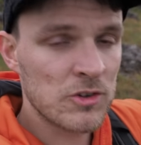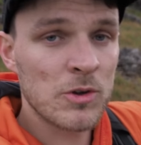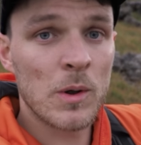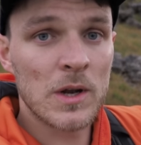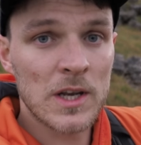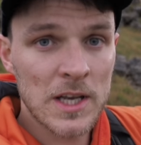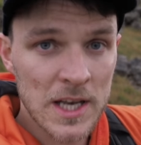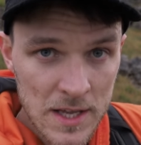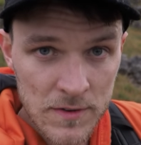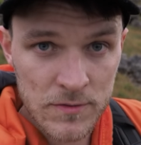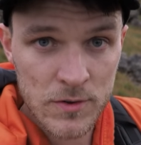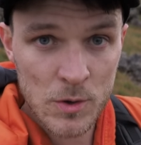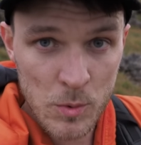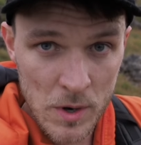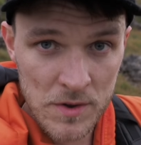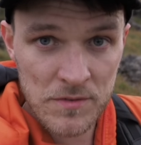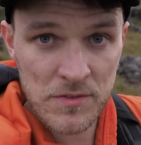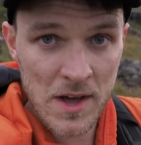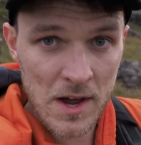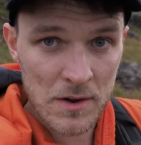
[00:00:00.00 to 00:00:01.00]
So I'll leave you
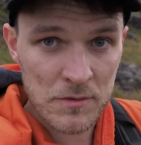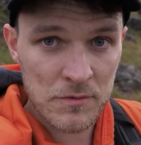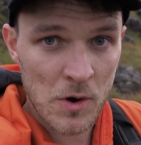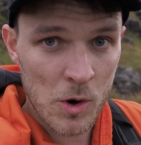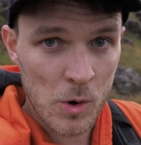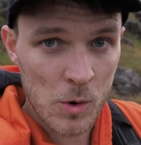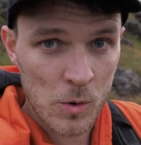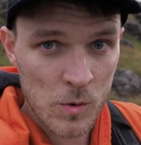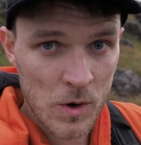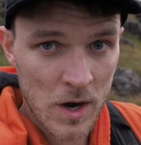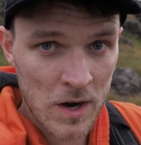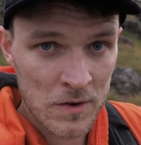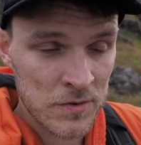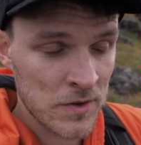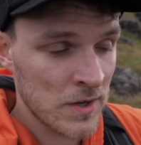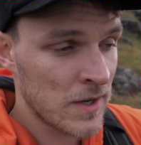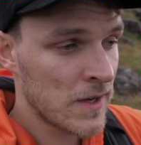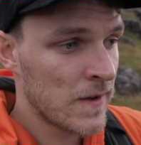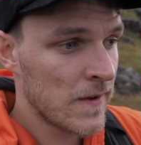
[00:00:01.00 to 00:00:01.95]
with that photograph,